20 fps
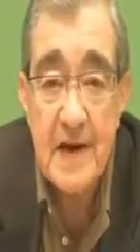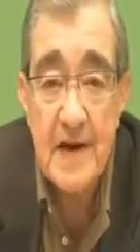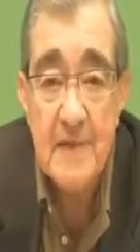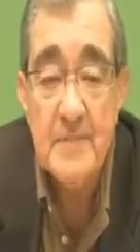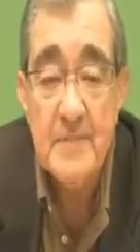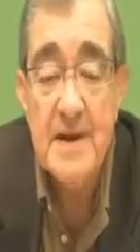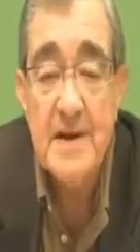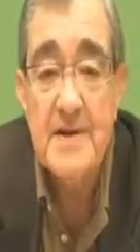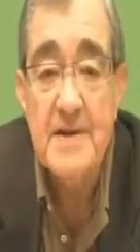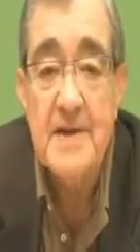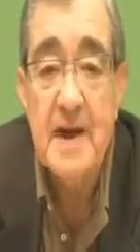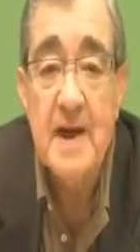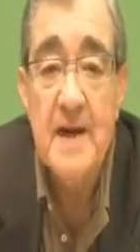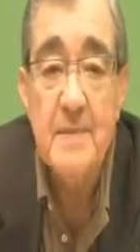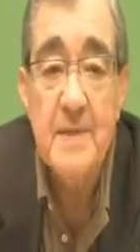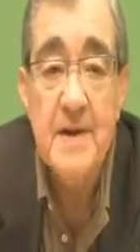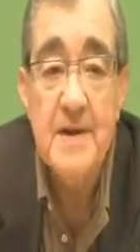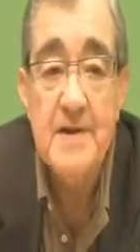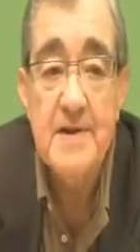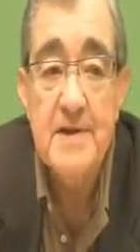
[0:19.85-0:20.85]
I've been a
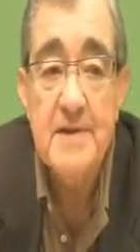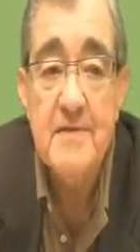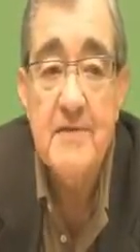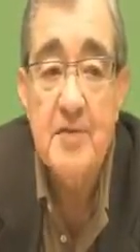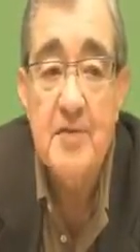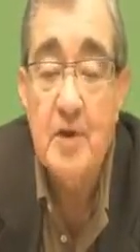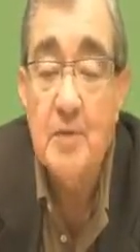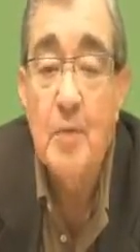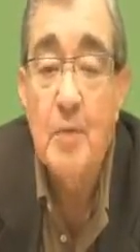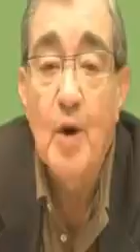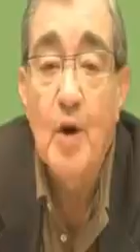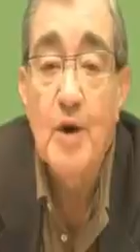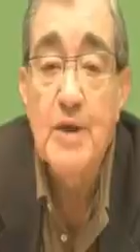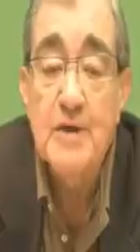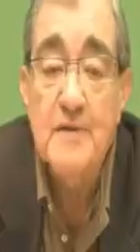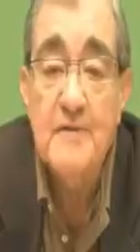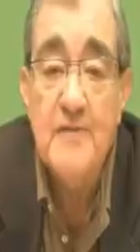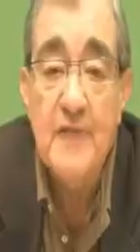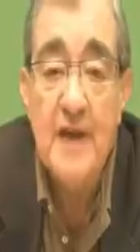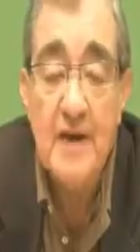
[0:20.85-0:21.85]
diabetic for
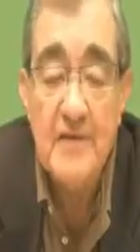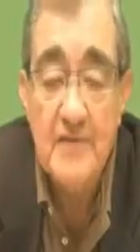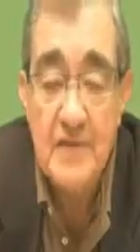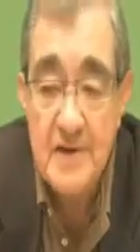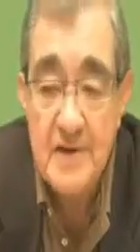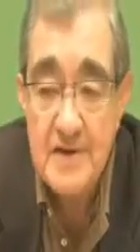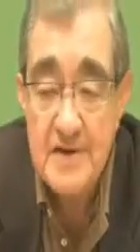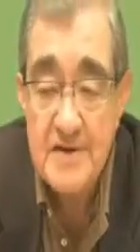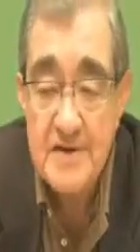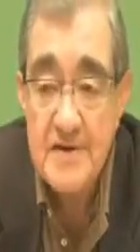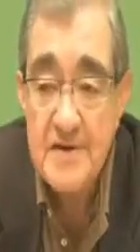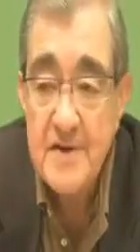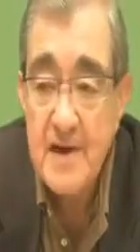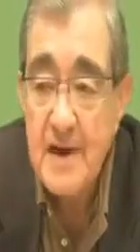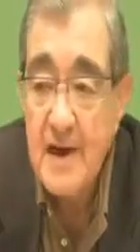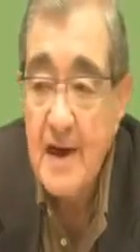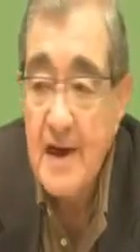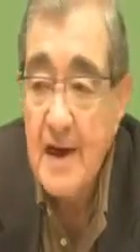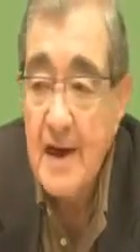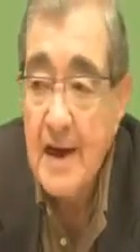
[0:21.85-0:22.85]
more than 5 years
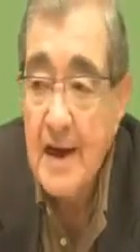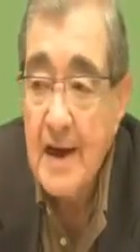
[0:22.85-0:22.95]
